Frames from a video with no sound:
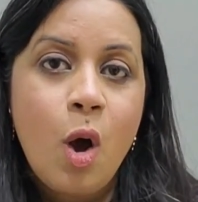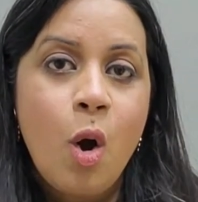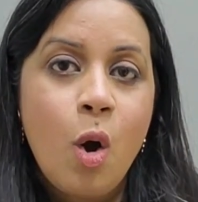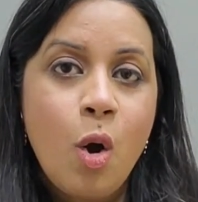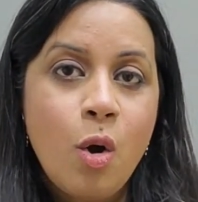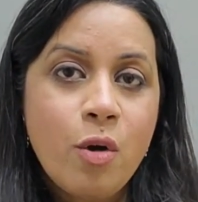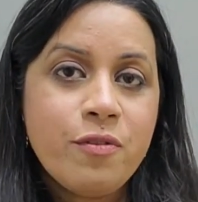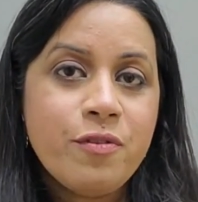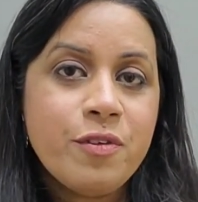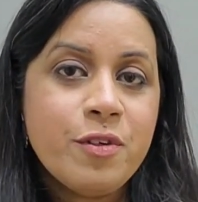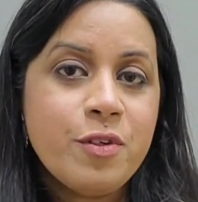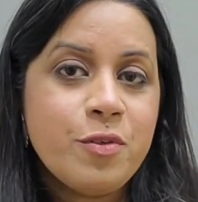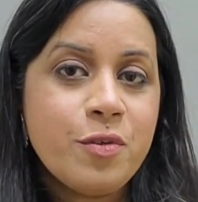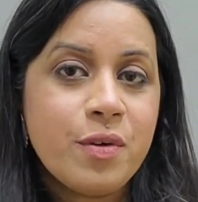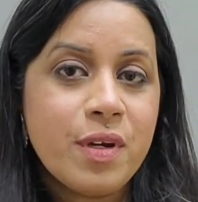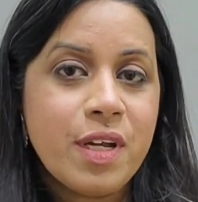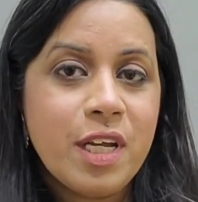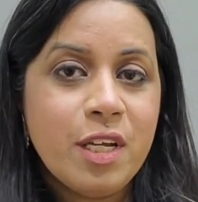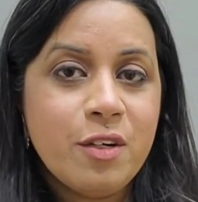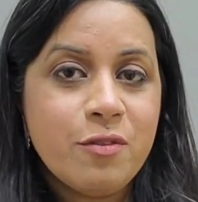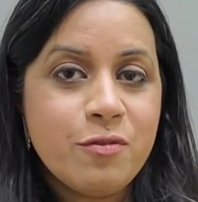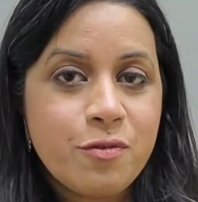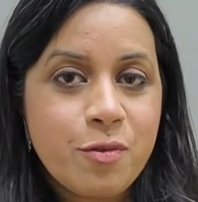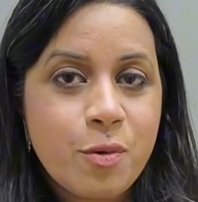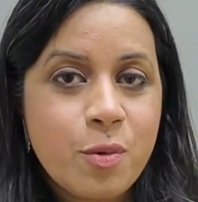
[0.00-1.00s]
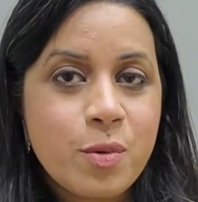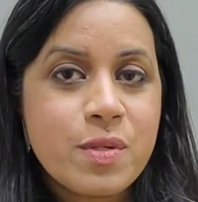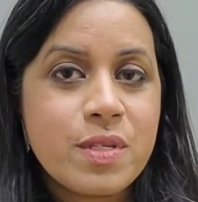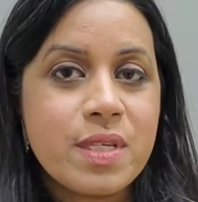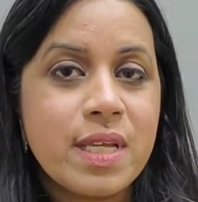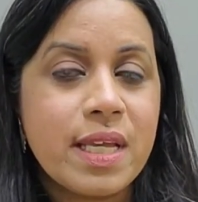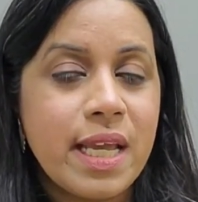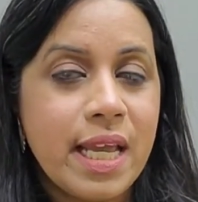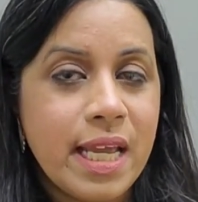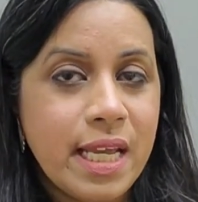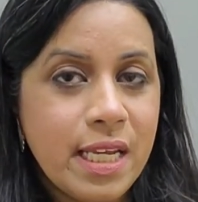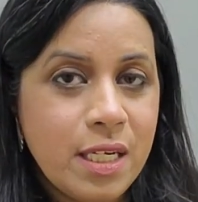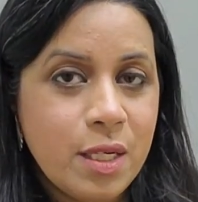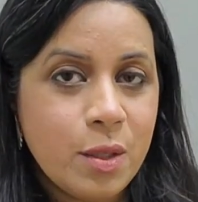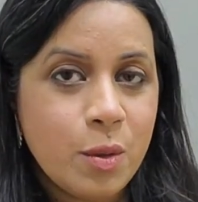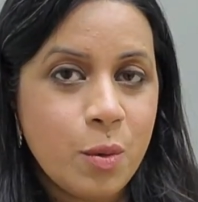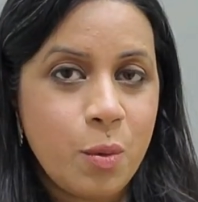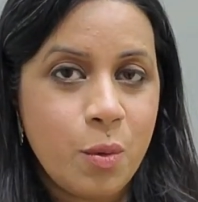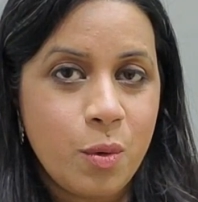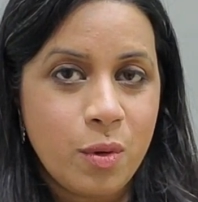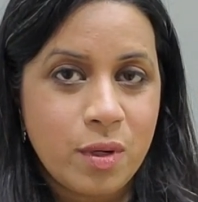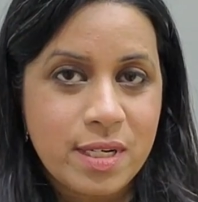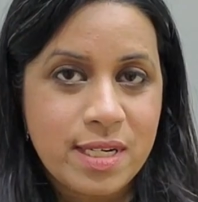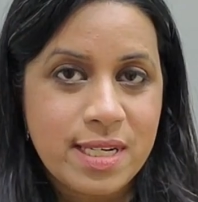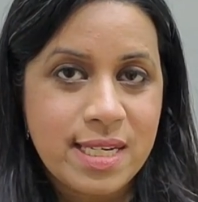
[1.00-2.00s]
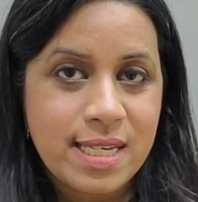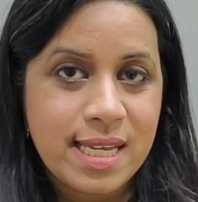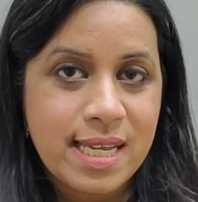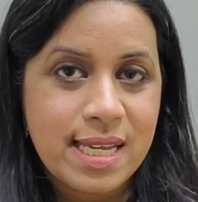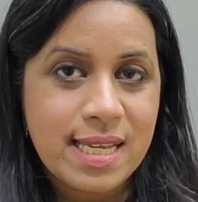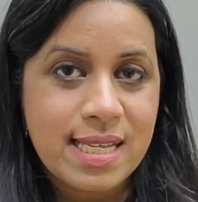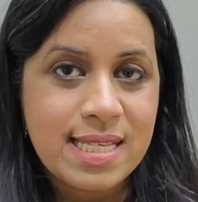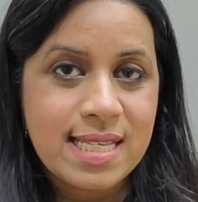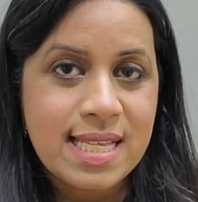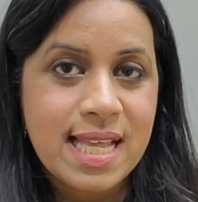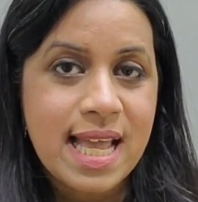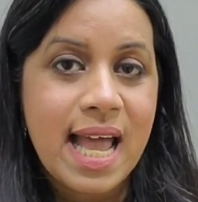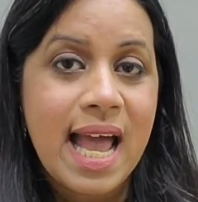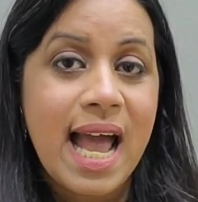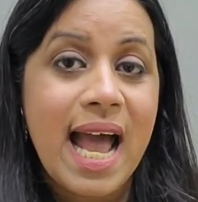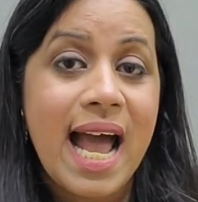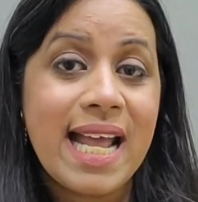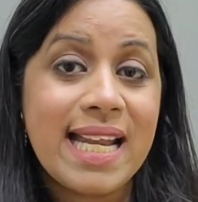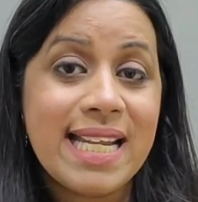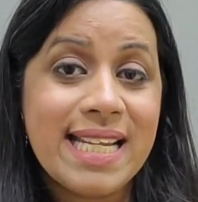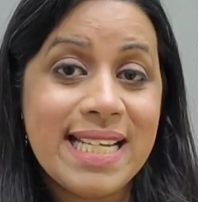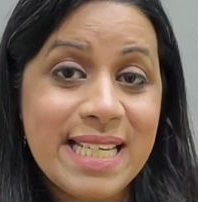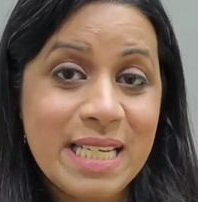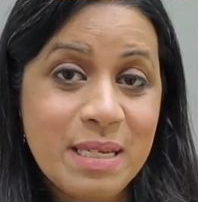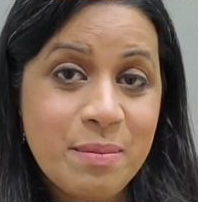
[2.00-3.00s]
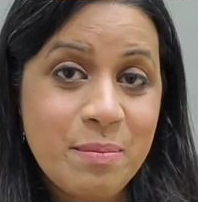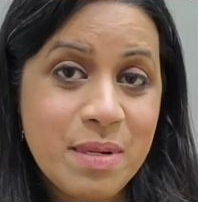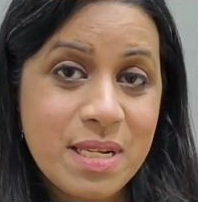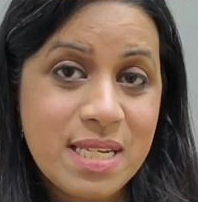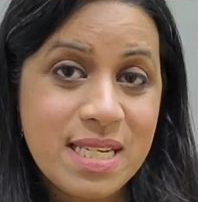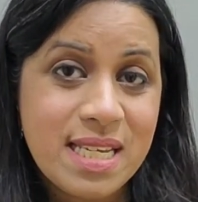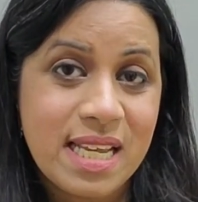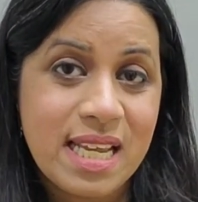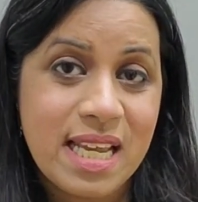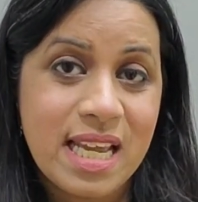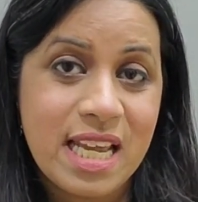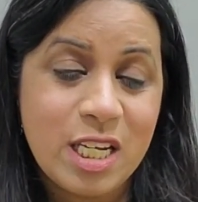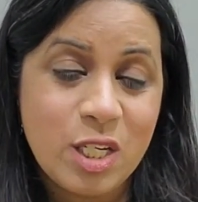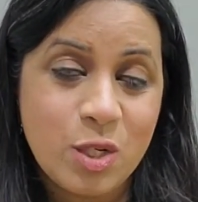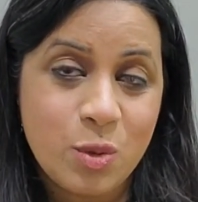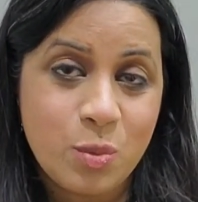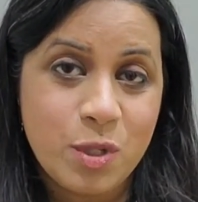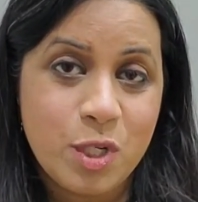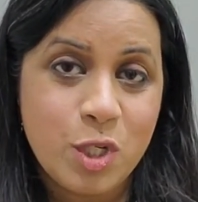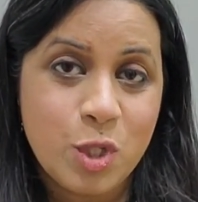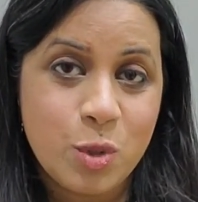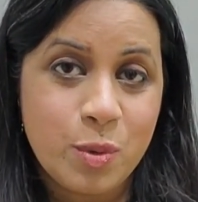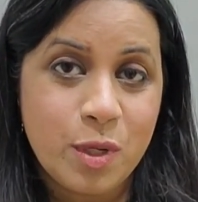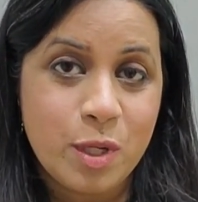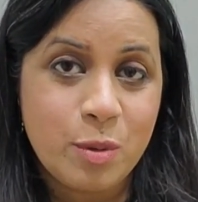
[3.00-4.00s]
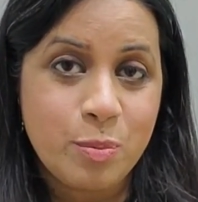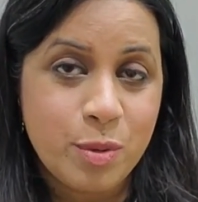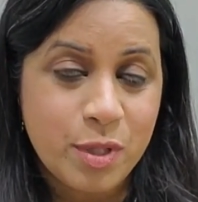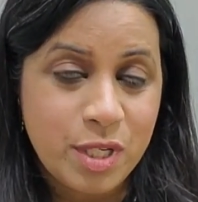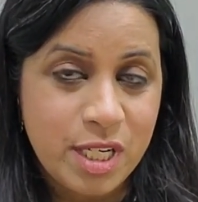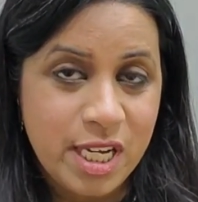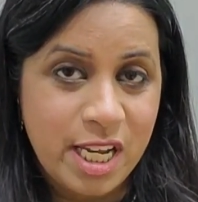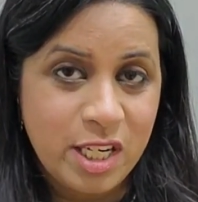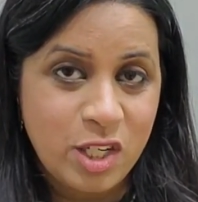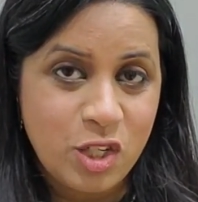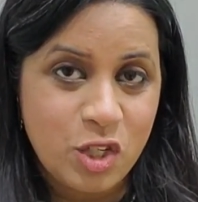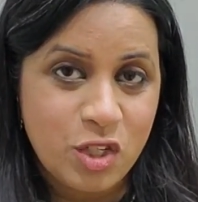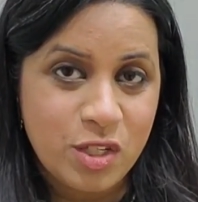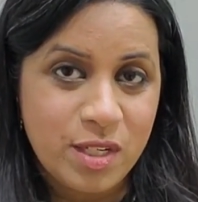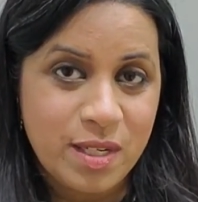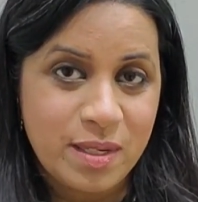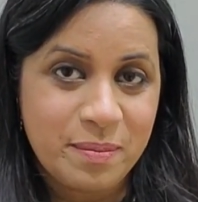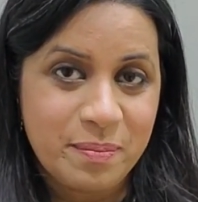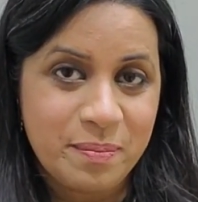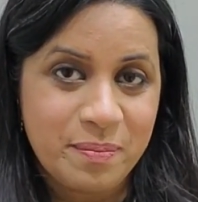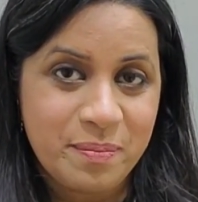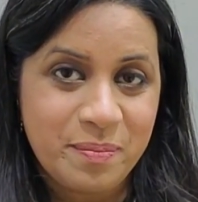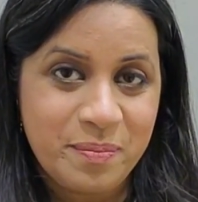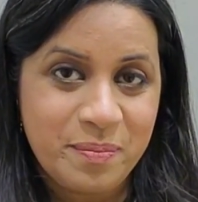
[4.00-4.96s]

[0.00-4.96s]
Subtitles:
often reinforcing inequalities and limiting individual potential.